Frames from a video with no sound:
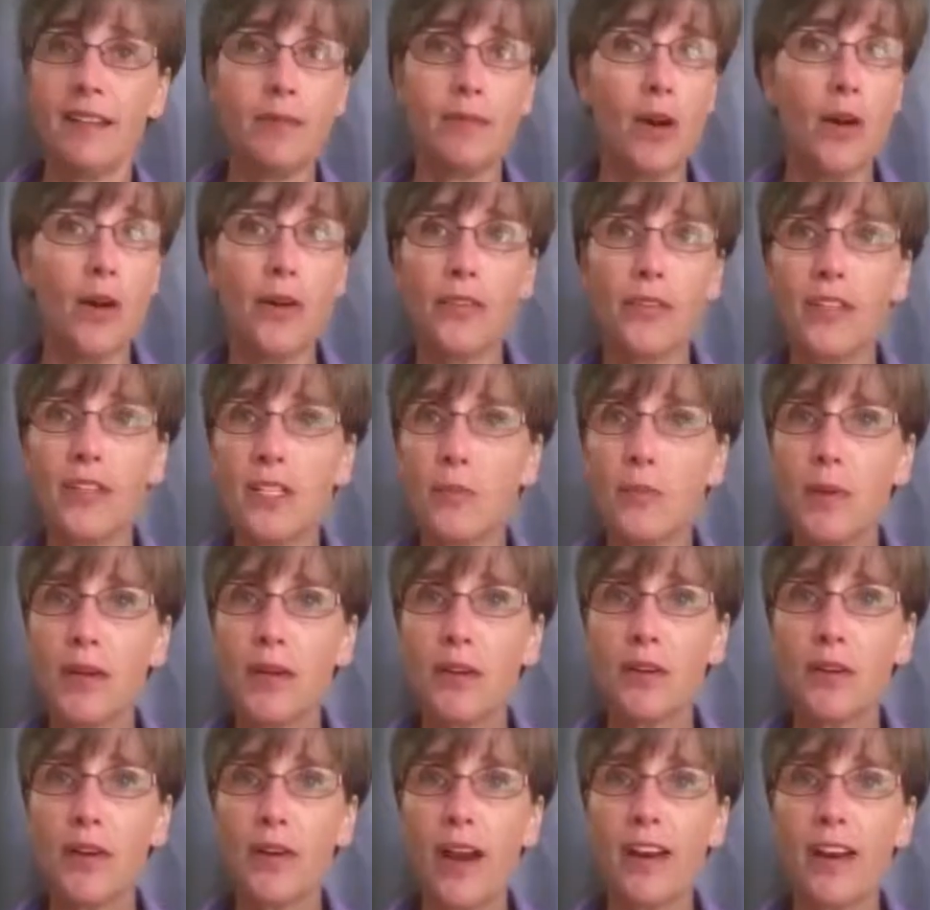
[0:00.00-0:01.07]
All these
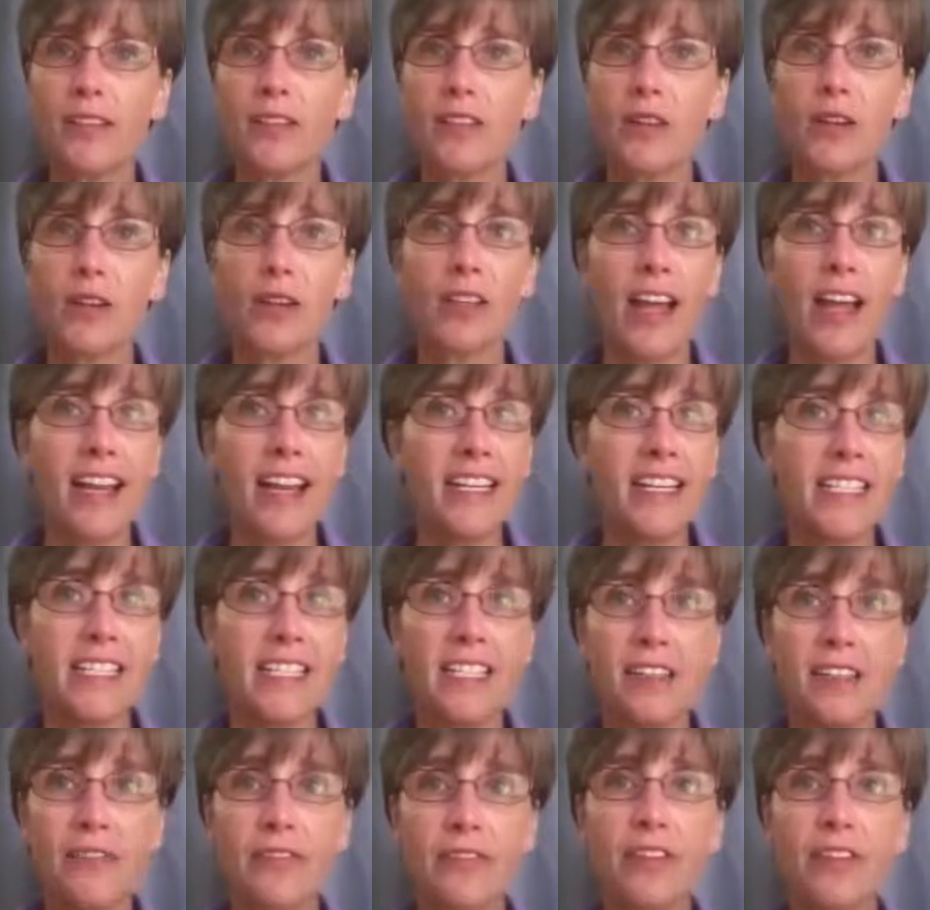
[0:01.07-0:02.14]
paragraphs are aligned
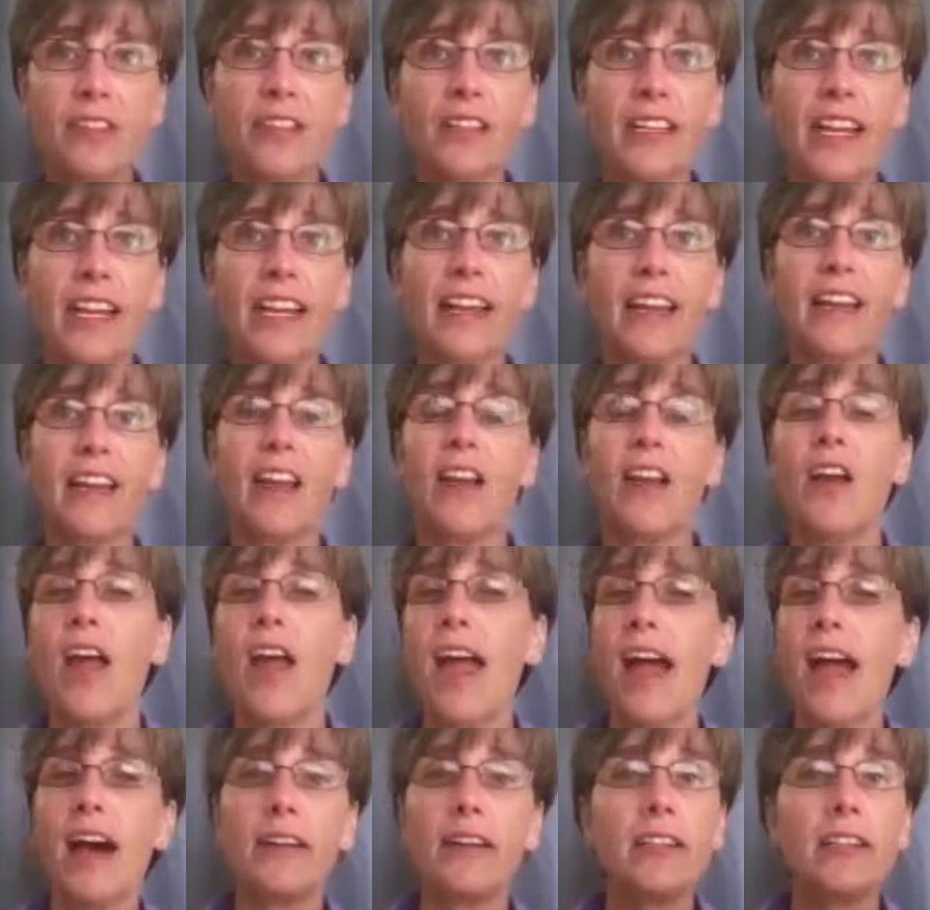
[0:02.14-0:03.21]
differently.
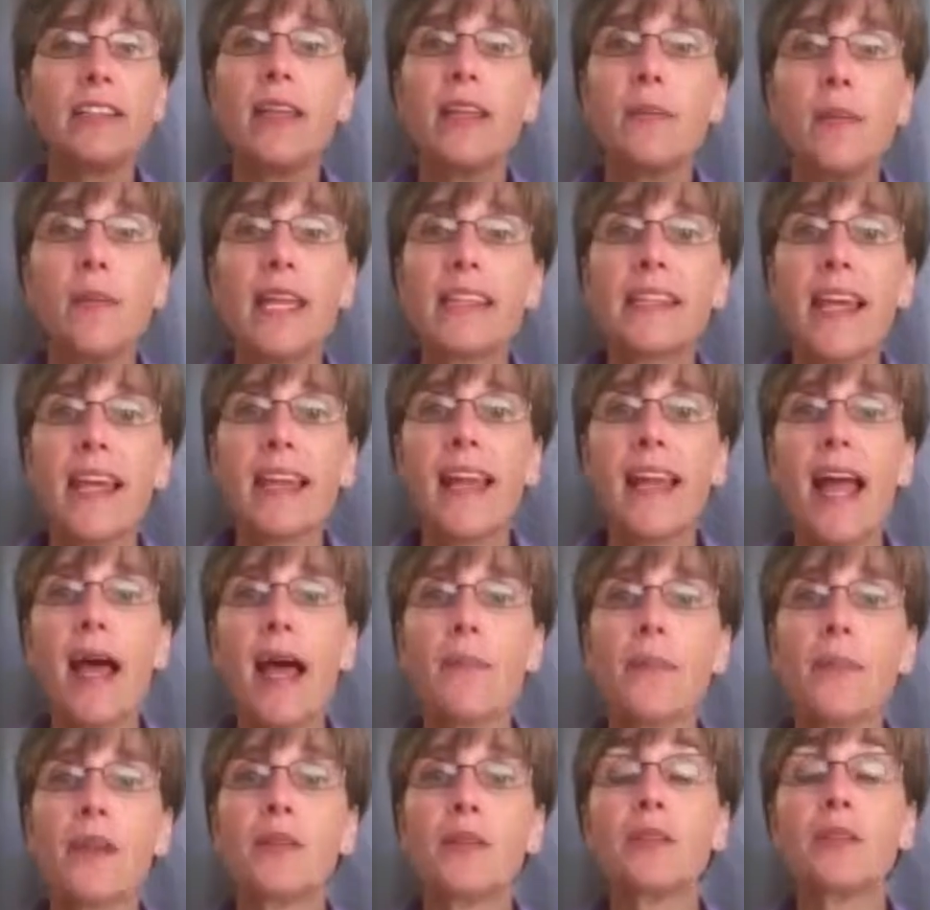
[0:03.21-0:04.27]
How did they make that
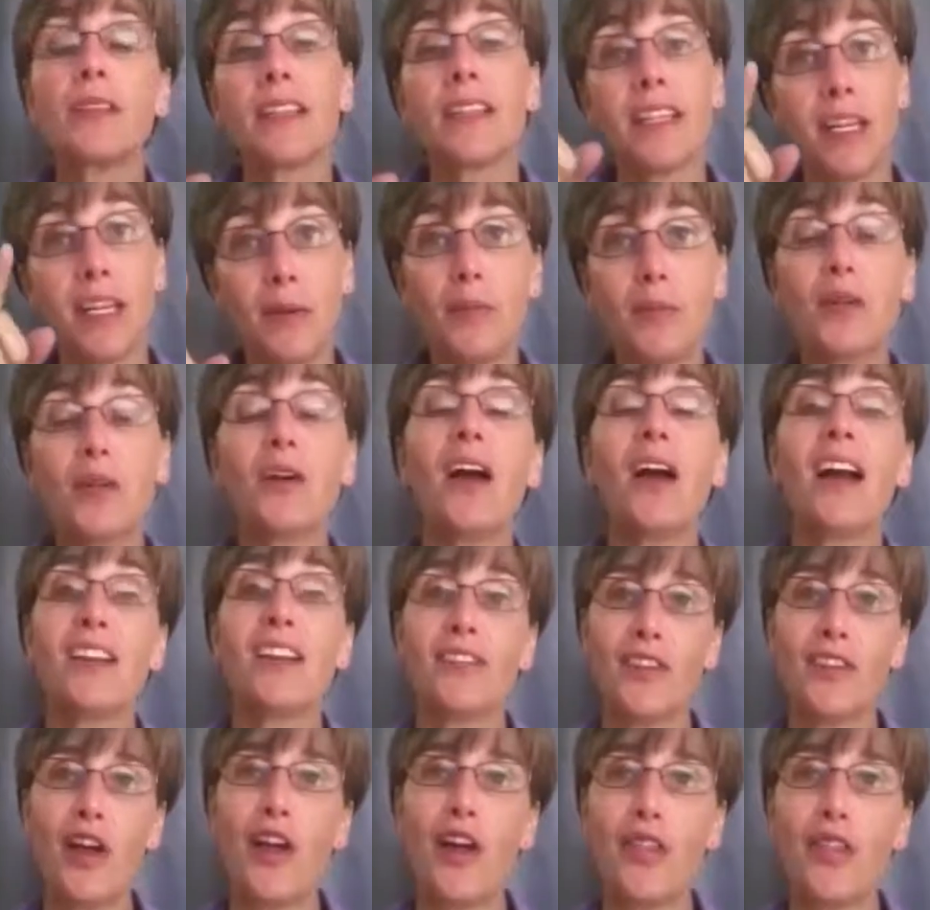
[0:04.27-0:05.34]
happen? Keep your
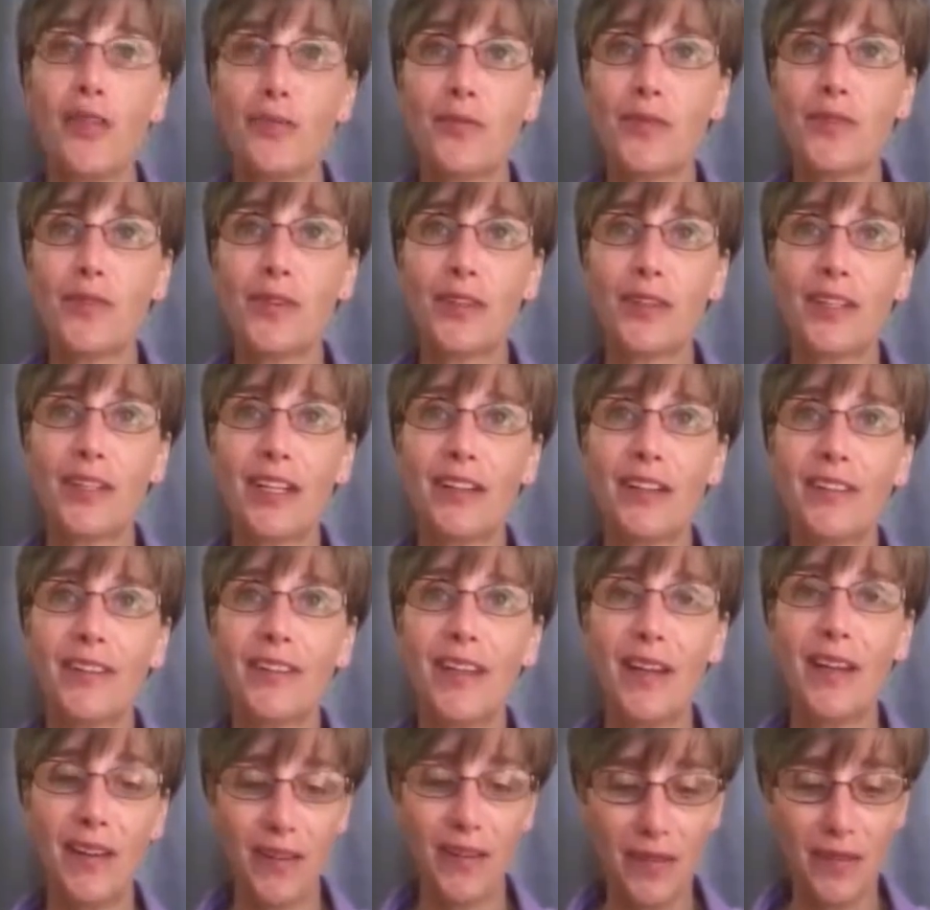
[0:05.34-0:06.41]
eyes on the ruler. Here we
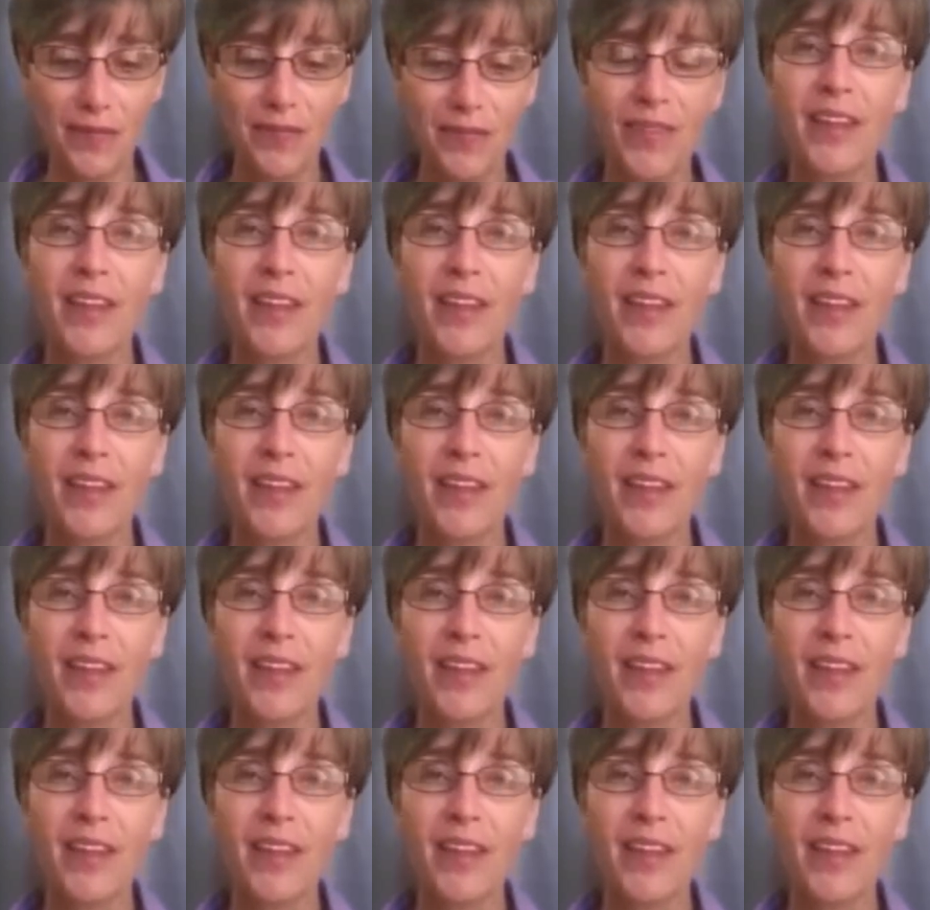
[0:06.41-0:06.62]
go.